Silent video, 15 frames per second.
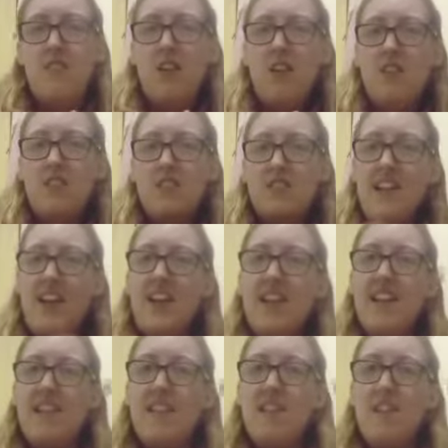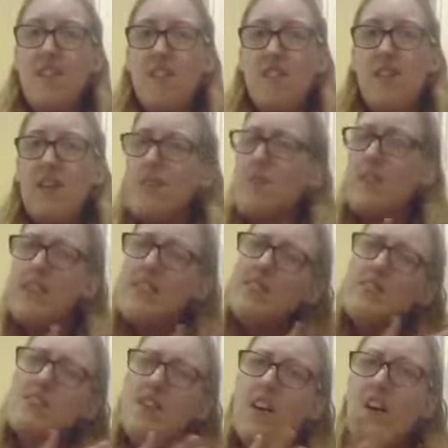ask any Christmas